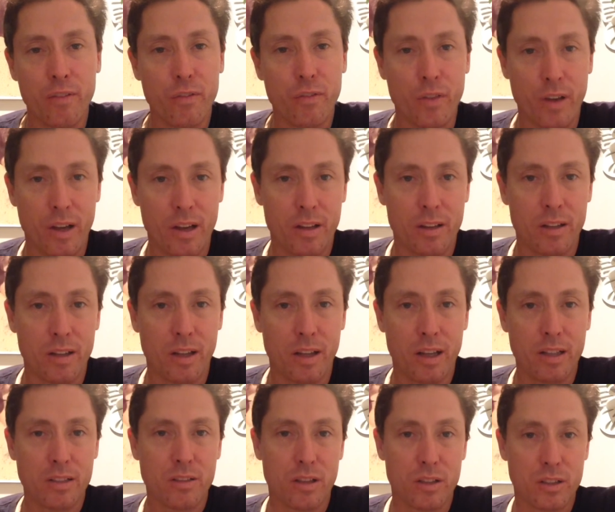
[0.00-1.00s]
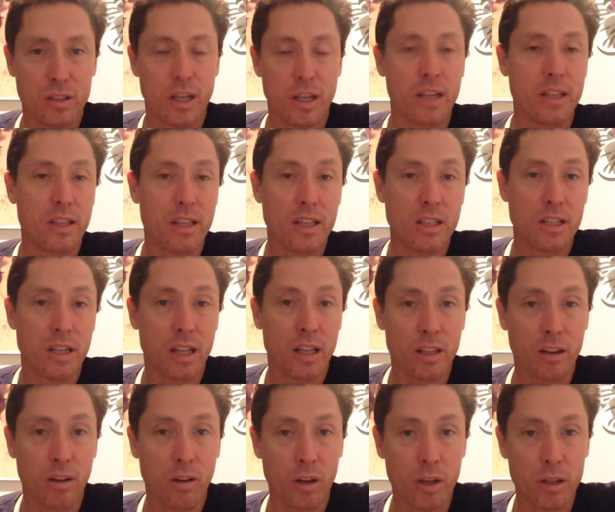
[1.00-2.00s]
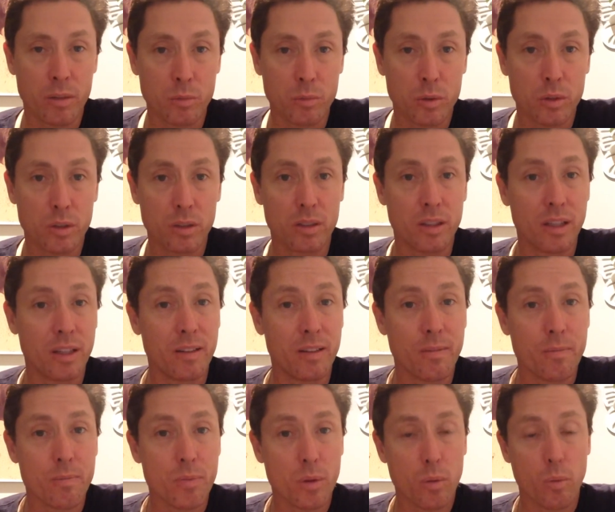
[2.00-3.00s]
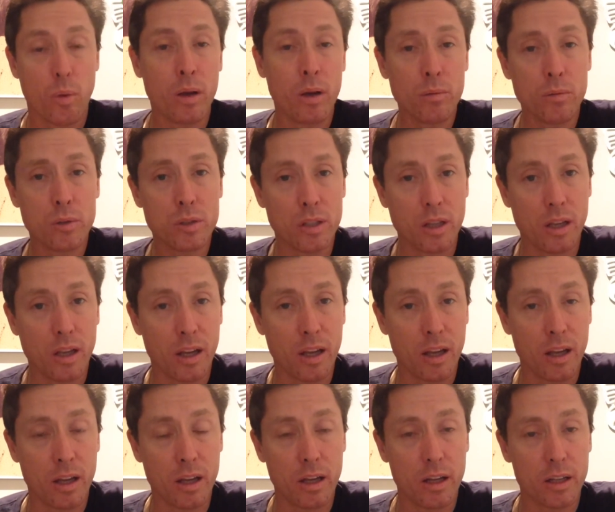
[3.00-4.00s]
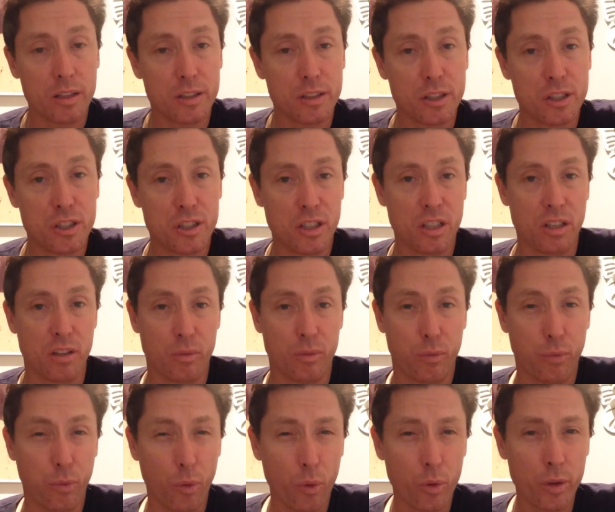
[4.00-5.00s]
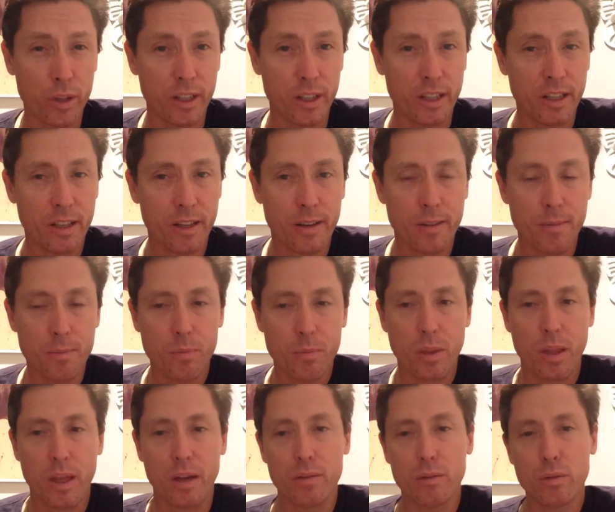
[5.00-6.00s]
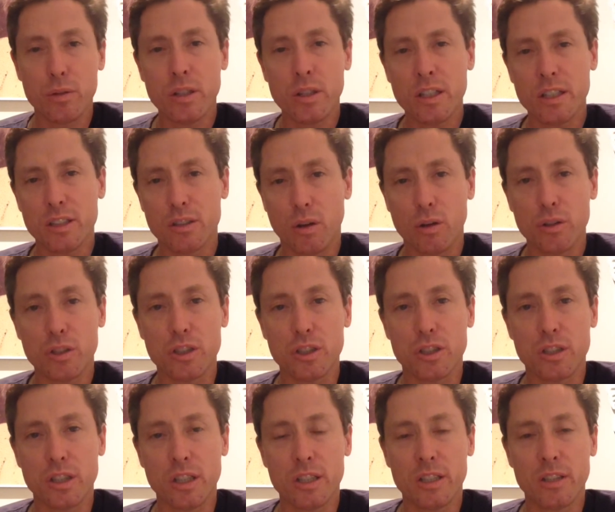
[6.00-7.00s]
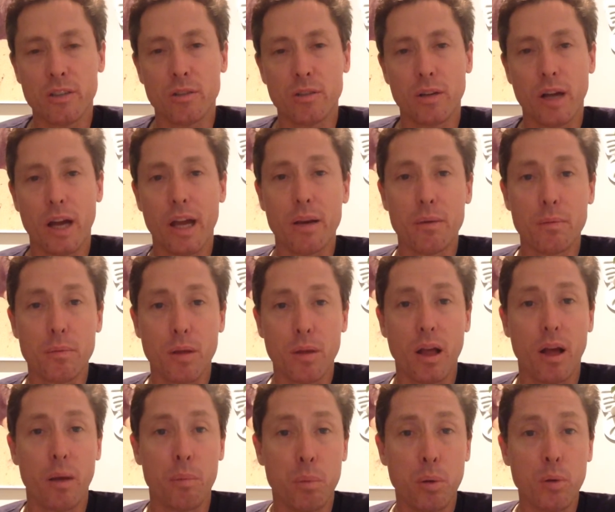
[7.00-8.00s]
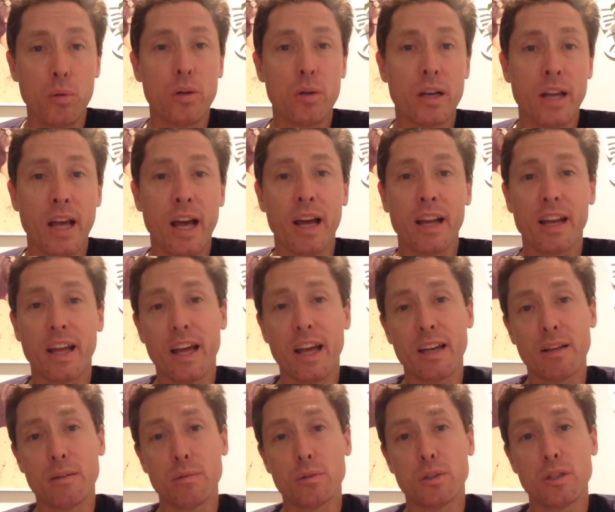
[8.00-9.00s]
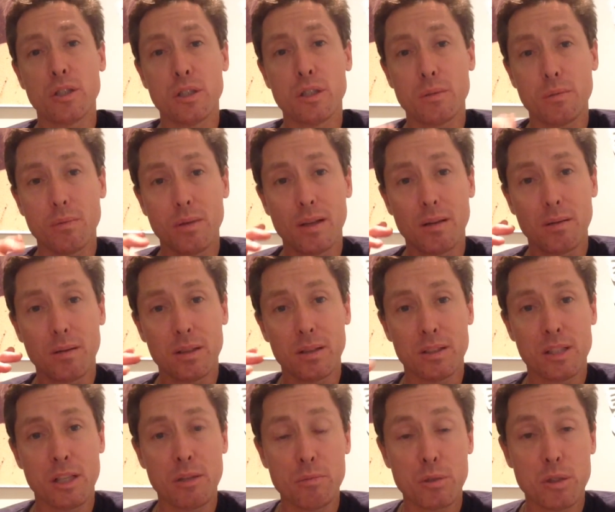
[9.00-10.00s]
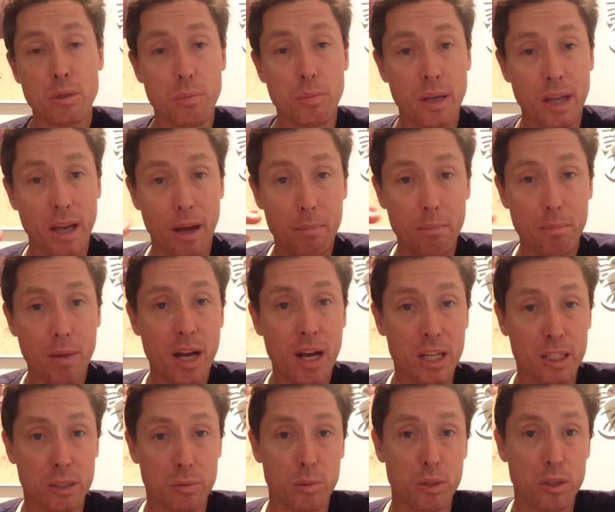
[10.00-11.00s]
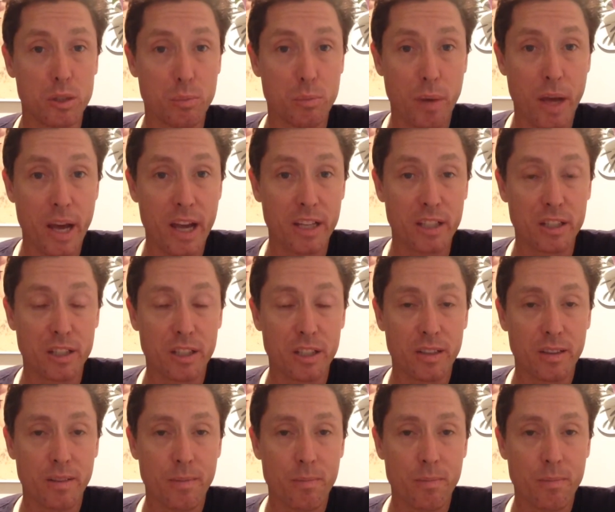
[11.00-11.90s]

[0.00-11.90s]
found, as I say, these other items. That one was a distinct 40, a really dodgy signal, and I pulled it out, and it was this, seems to be a marksman's badge.